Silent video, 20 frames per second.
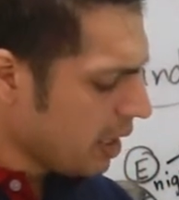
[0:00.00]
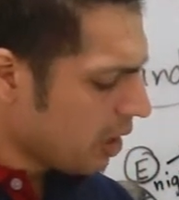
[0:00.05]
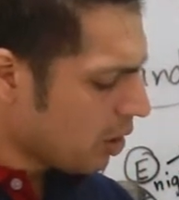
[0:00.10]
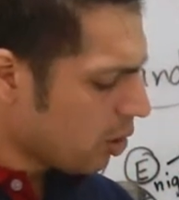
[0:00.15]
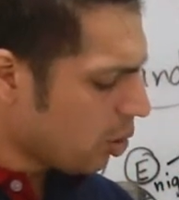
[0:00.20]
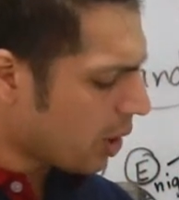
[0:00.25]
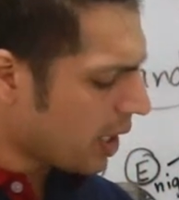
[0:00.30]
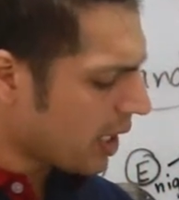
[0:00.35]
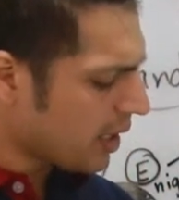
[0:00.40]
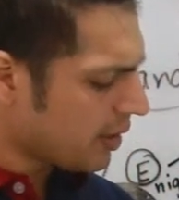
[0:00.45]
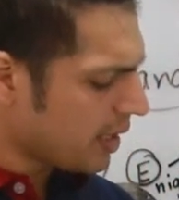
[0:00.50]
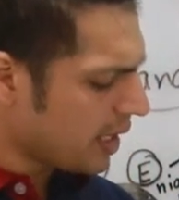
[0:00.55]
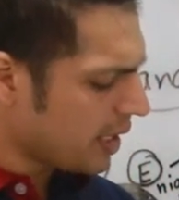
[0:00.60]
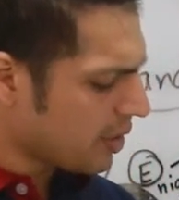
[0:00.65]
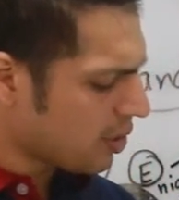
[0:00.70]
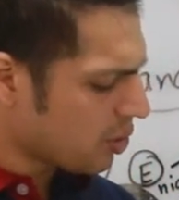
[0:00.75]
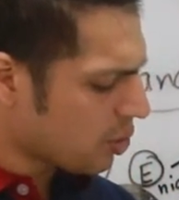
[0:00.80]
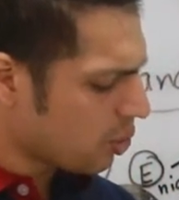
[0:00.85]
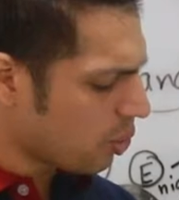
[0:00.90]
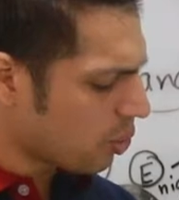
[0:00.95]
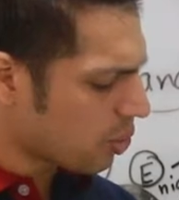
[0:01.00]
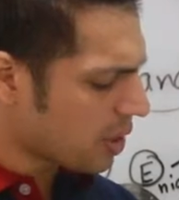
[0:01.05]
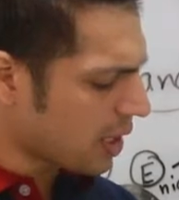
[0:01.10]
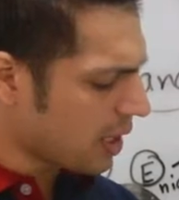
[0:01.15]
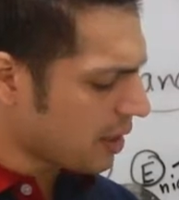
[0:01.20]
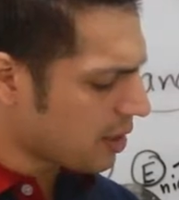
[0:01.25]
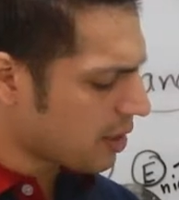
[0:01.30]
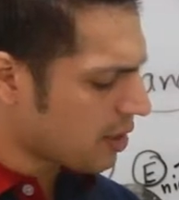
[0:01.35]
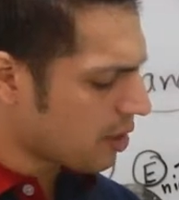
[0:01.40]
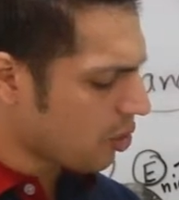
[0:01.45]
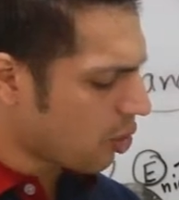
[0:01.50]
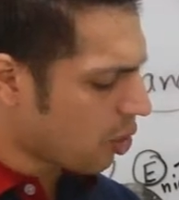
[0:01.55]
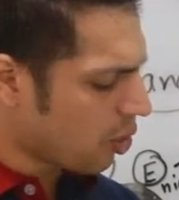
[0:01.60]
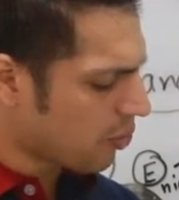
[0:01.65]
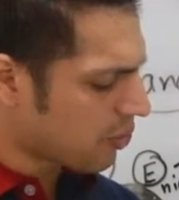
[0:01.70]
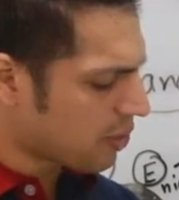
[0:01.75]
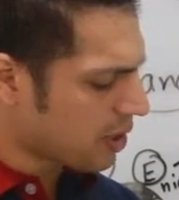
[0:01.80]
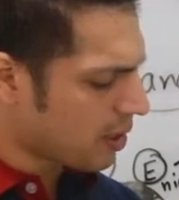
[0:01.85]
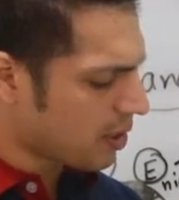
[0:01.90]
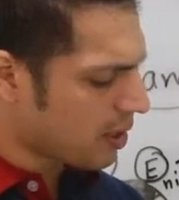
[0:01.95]
Look at these two sets
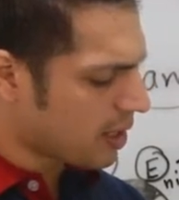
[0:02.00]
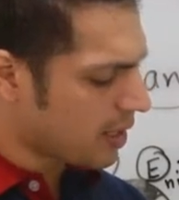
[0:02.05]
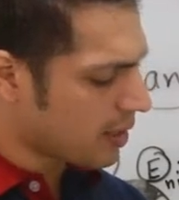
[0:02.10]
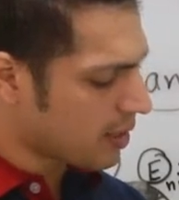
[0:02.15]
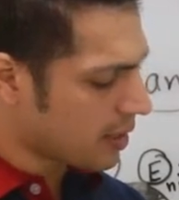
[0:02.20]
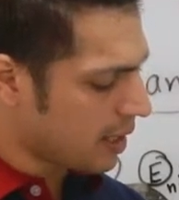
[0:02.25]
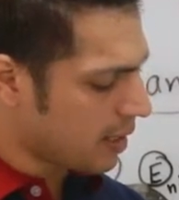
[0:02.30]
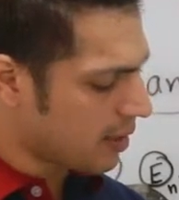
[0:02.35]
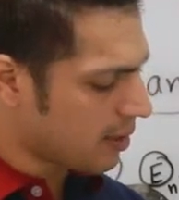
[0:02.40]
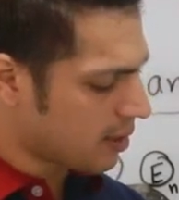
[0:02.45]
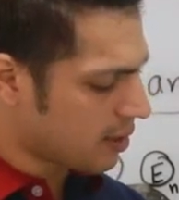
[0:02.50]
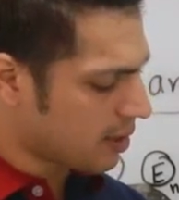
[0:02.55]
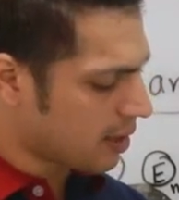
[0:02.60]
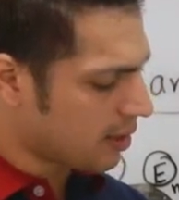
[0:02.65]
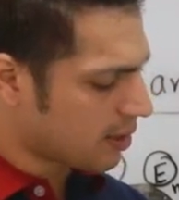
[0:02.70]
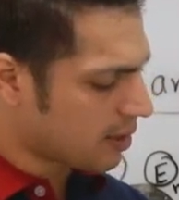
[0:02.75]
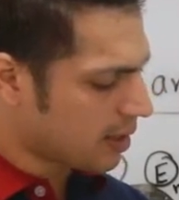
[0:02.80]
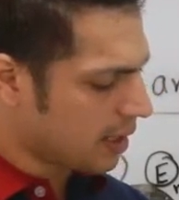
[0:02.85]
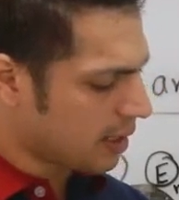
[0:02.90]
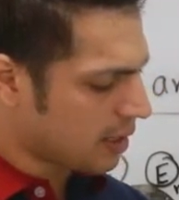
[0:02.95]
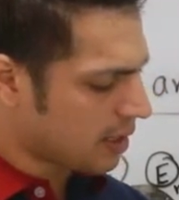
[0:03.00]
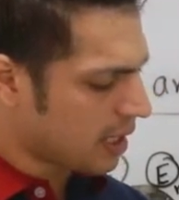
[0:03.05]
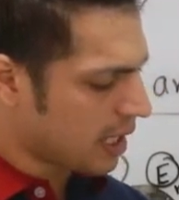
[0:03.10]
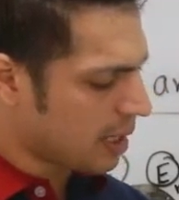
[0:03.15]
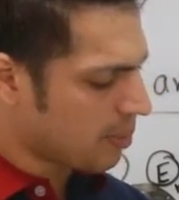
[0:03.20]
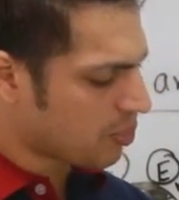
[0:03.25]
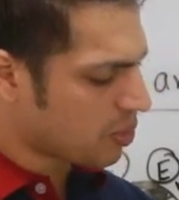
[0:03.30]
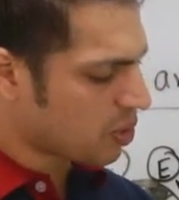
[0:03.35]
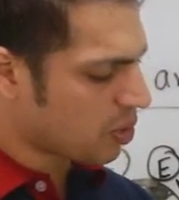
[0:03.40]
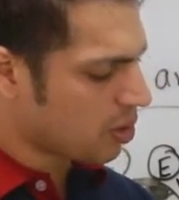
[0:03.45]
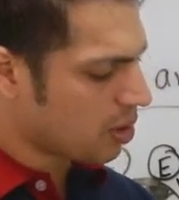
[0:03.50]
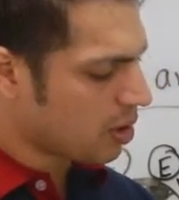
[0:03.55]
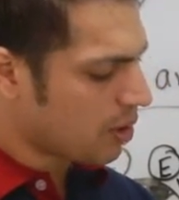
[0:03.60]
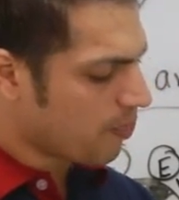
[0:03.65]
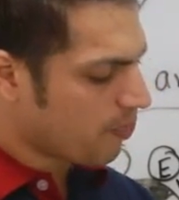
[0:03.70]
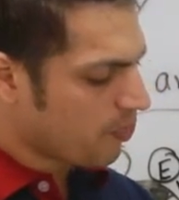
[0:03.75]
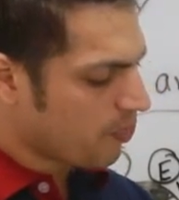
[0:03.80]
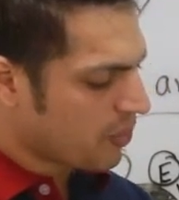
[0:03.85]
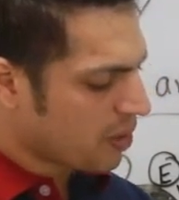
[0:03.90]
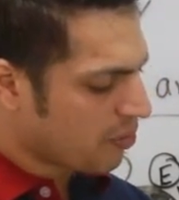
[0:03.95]
of sunrise and sunset times
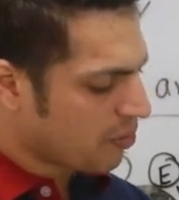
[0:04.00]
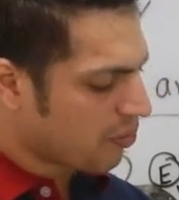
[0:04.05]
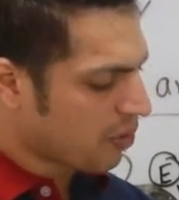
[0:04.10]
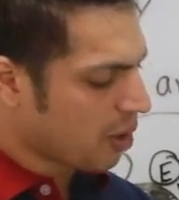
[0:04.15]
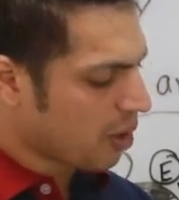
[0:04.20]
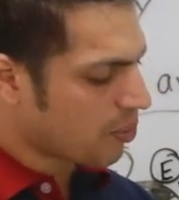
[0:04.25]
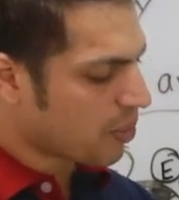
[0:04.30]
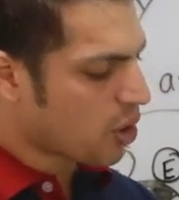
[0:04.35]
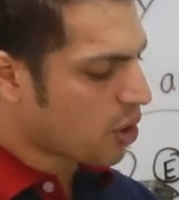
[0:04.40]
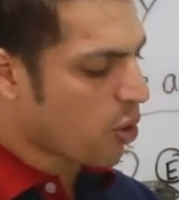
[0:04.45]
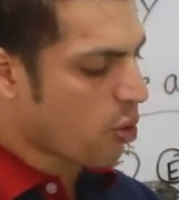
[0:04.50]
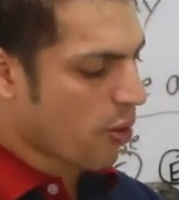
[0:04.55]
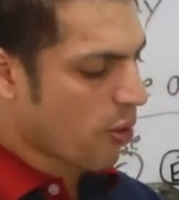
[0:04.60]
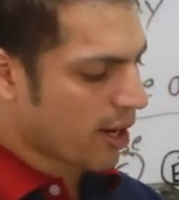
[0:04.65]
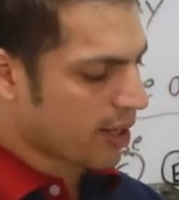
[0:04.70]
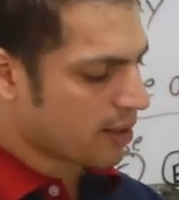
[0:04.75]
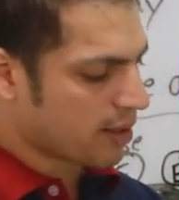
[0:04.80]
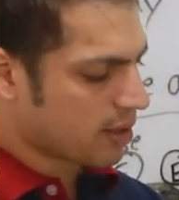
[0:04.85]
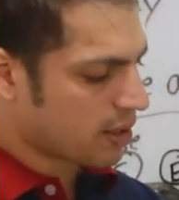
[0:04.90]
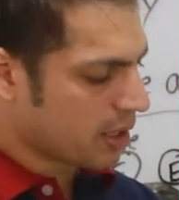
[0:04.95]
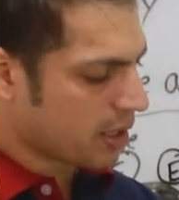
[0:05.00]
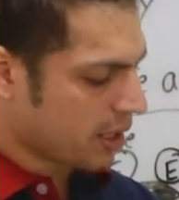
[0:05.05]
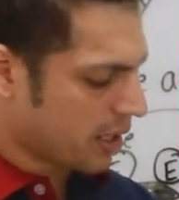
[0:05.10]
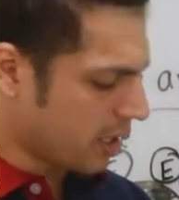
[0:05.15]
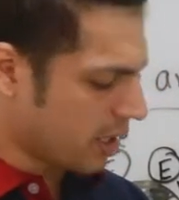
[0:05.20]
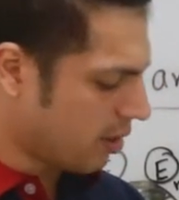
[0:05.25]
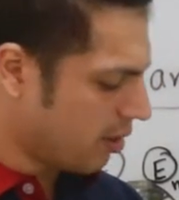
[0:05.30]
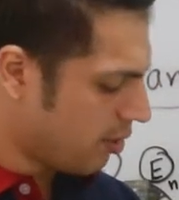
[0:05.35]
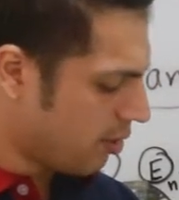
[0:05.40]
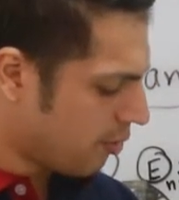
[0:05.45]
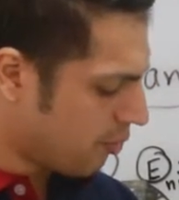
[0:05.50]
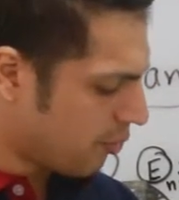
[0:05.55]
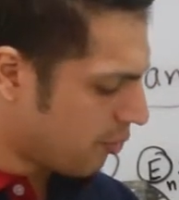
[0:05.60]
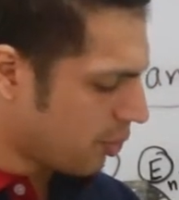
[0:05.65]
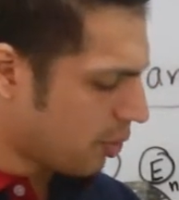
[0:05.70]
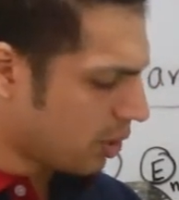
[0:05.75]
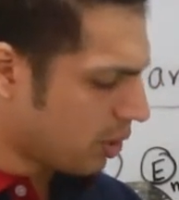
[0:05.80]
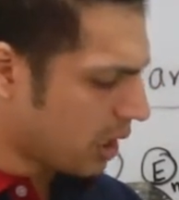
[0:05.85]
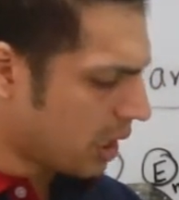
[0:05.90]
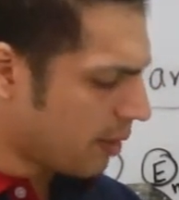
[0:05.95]
from Kuwait City
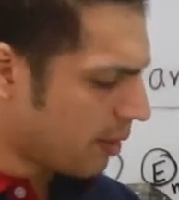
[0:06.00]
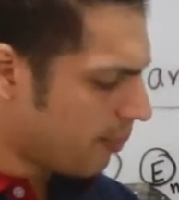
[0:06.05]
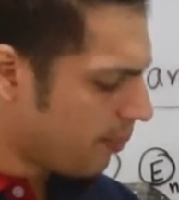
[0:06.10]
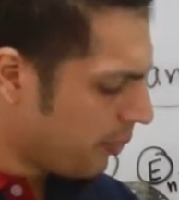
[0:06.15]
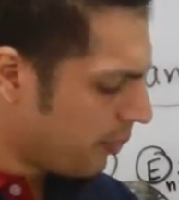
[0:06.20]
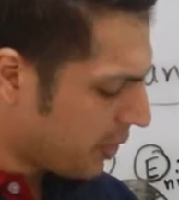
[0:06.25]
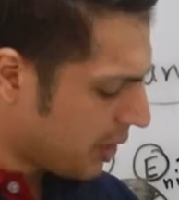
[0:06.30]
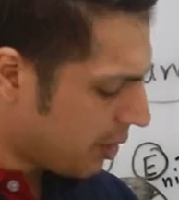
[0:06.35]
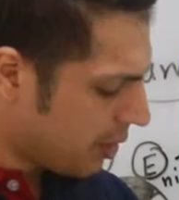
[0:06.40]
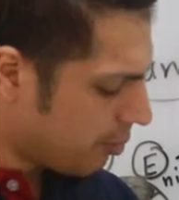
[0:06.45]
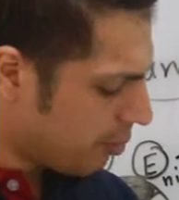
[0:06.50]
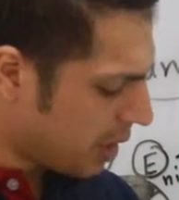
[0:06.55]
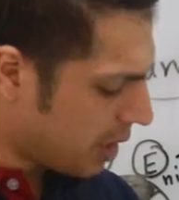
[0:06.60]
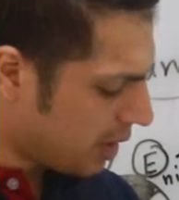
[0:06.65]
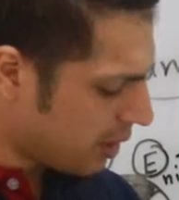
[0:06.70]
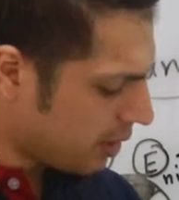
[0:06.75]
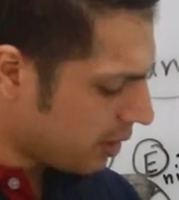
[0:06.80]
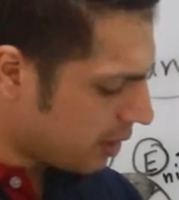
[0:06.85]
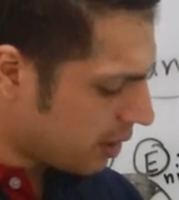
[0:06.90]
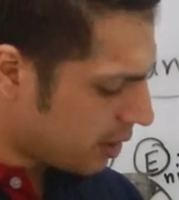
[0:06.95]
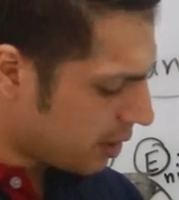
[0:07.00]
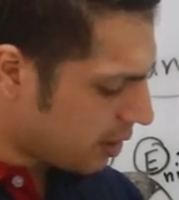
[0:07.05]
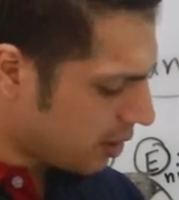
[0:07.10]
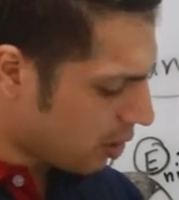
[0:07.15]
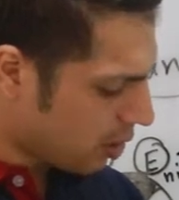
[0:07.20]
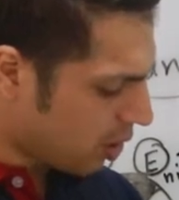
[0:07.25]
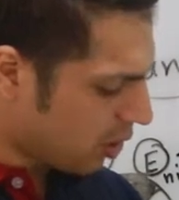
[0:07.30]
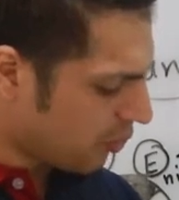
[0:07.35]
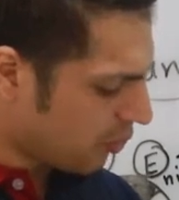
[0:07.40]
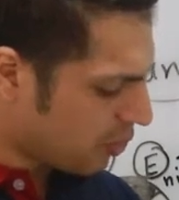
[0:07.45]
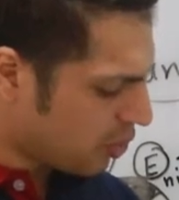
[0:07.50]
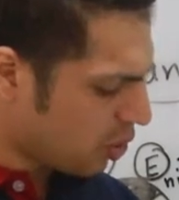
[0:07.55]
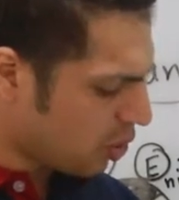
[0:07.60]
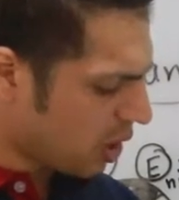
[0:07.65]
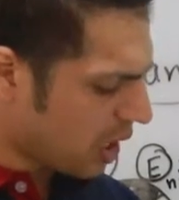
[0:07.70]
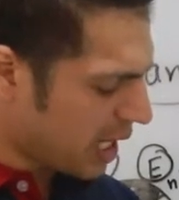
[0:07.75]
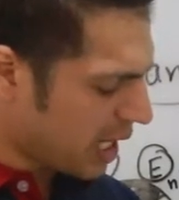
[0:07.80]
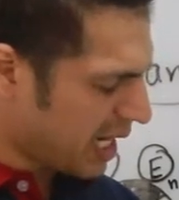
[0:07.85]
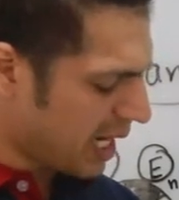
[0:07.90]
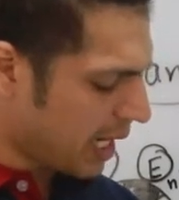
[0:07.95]
for the months of
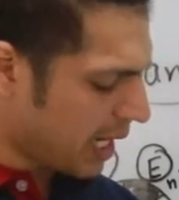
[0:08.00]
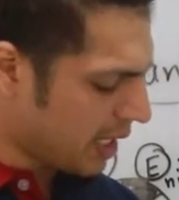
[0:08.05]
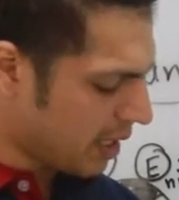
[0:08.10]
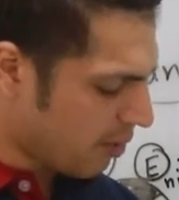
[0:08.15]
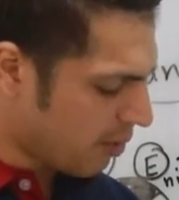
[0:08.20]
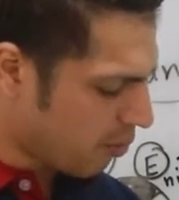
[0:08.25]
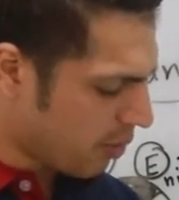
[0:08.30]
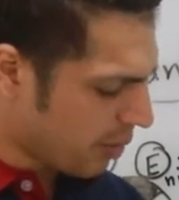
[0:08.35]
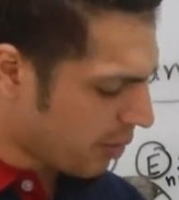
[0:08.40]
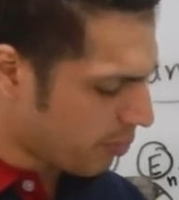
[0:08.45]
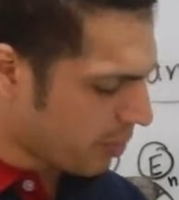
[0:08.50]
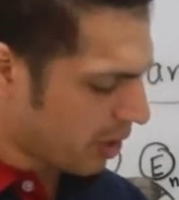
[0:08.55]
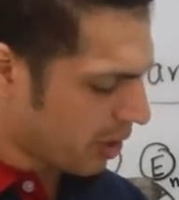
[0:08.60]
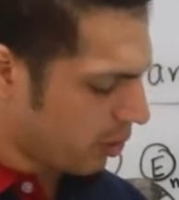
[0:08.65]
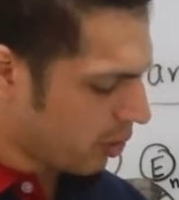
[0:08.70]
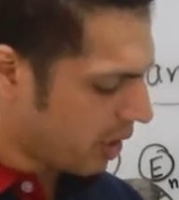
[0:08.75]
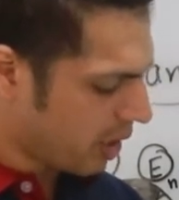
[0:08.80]
July and November.